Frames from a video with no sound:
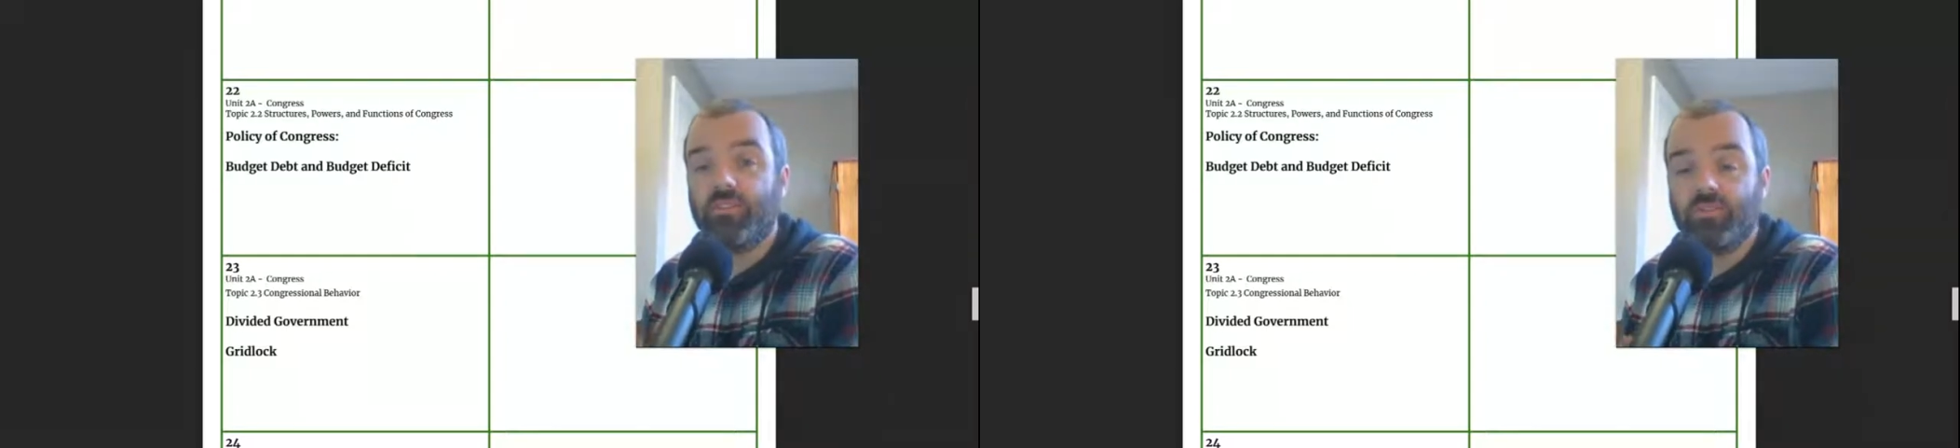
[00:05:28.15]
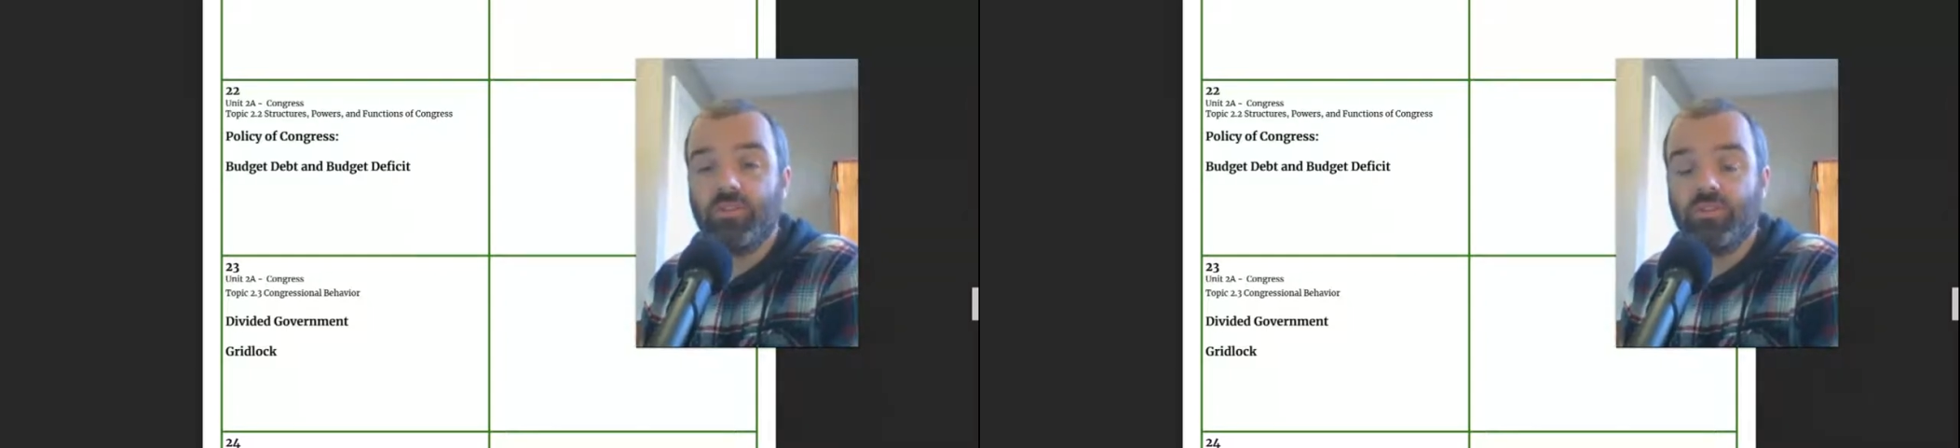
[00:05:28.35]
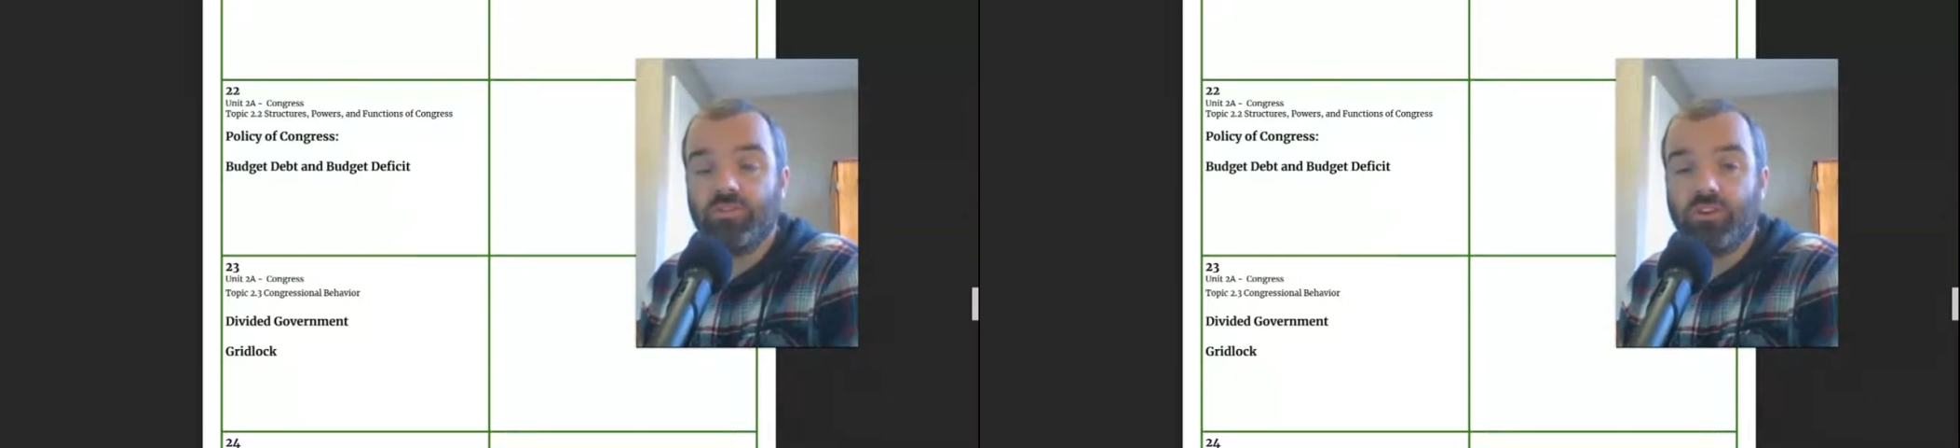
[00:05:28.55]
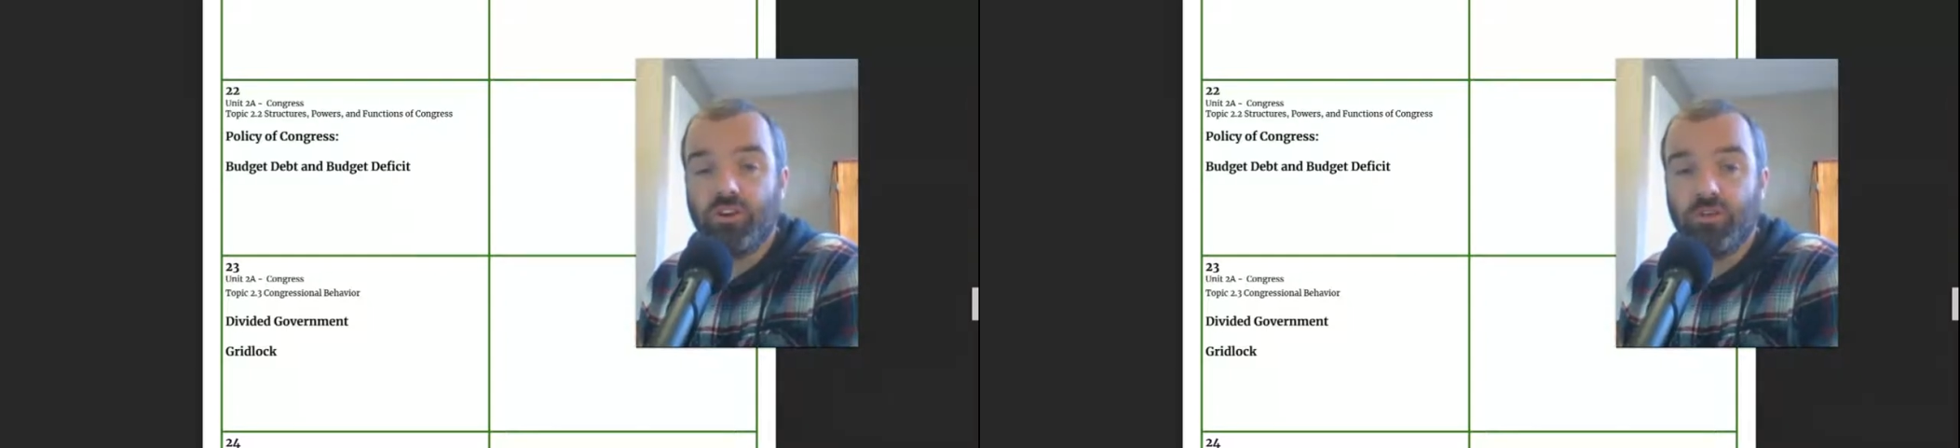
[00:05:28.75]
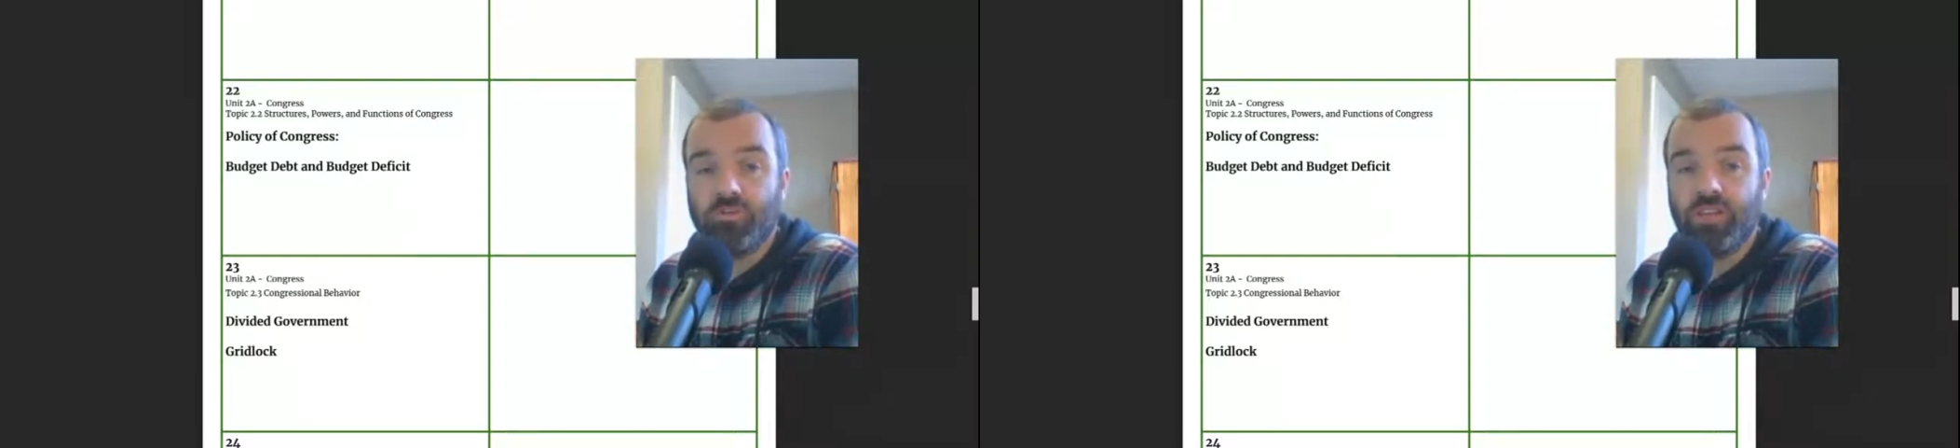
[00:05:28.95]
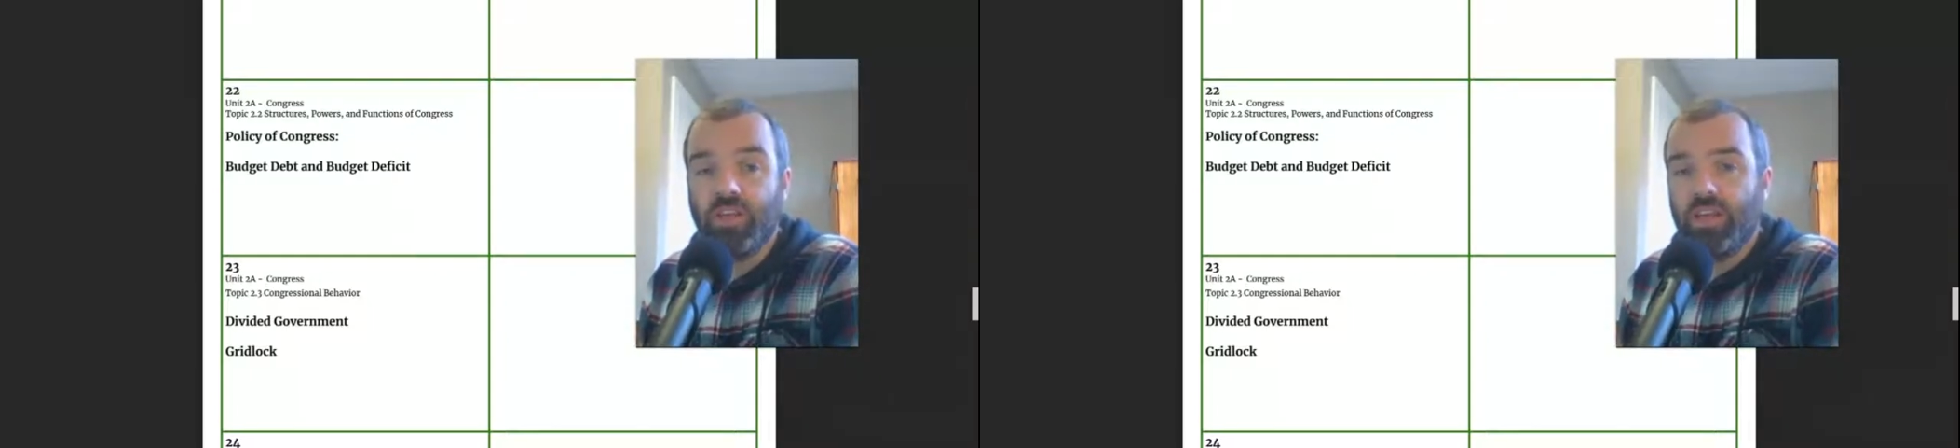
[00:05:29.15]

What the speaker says: between those terms